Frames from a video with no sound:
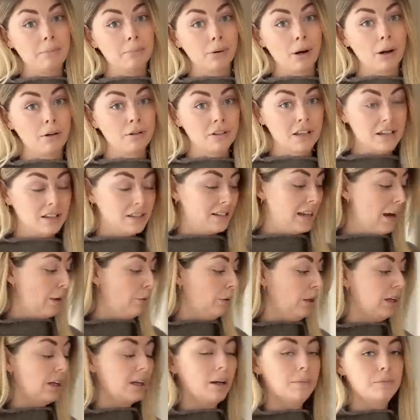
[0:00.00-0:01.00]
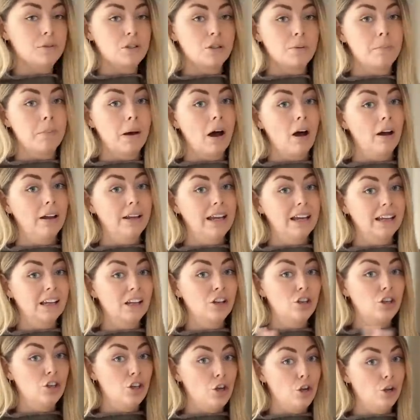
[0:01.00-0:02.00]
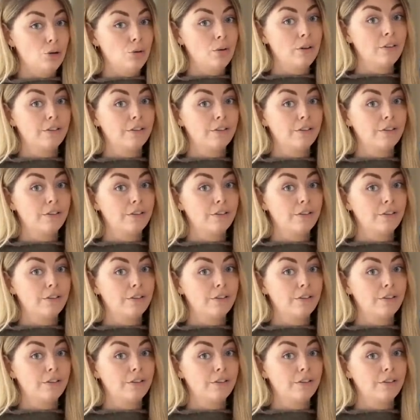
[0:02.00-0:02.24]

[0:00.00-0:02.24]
process now when it comes to buying new